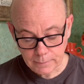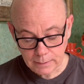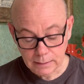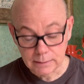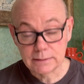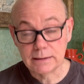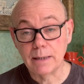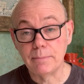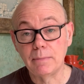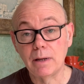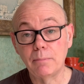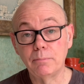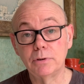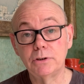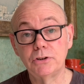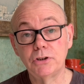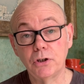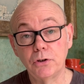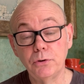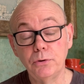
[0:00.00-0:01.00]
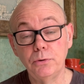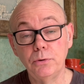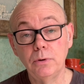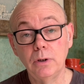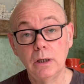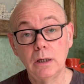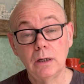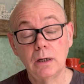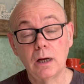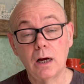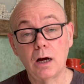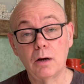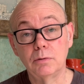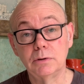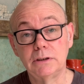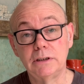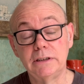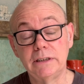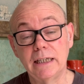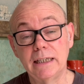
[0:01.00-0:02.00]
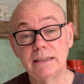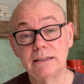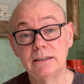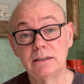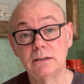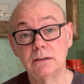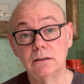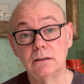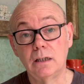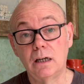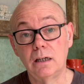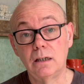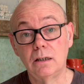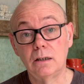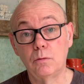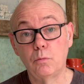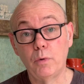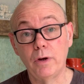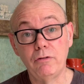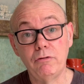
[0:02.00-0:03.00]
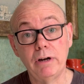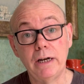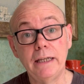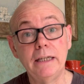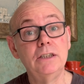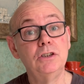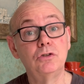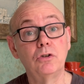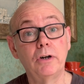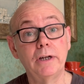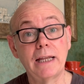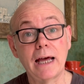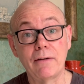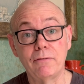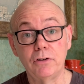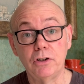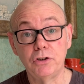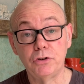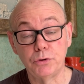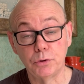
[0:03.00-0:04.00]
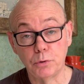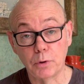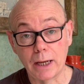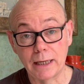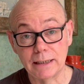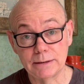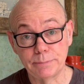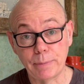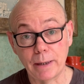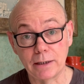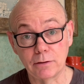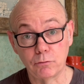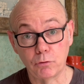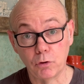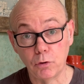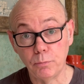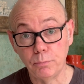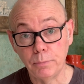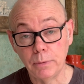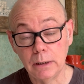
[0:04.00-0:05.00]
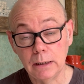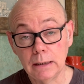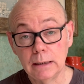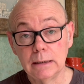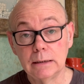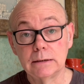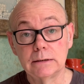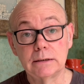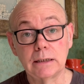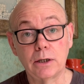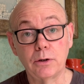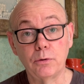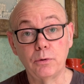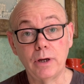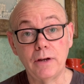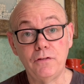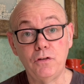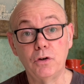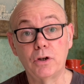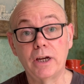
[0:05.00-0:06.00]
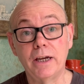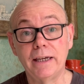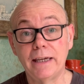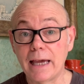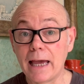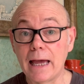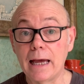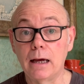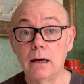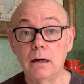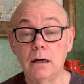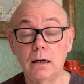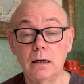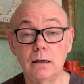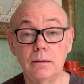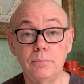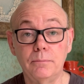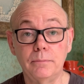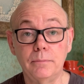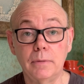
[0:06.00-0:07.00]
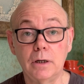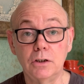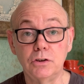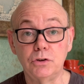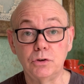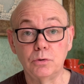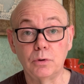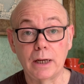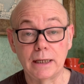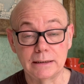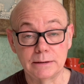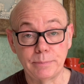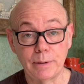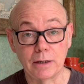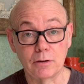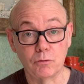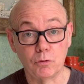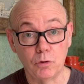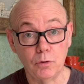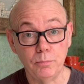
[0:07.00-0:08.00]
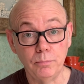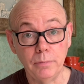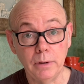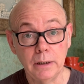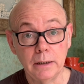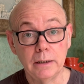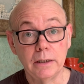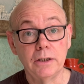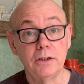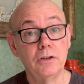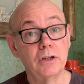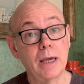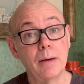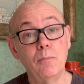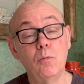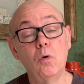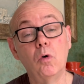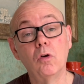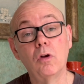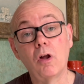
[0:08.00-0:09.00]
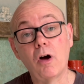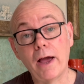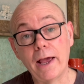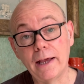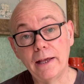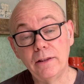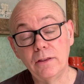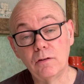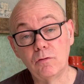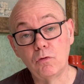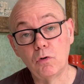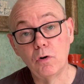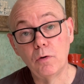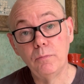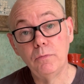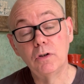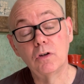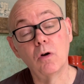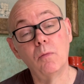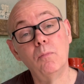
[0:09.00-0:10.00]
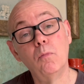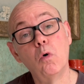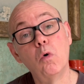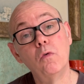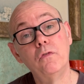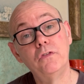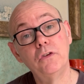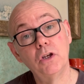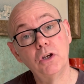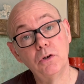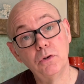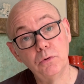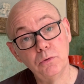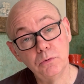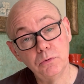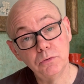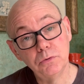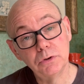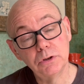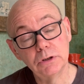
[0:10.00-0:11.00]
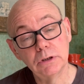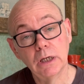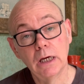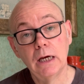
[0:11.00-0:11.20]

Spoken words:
Tip number 2, I would suggest, we really enjoyed having a dual aspect room. So if you can get a dual aspect room, you get more light in the room, you've got more views,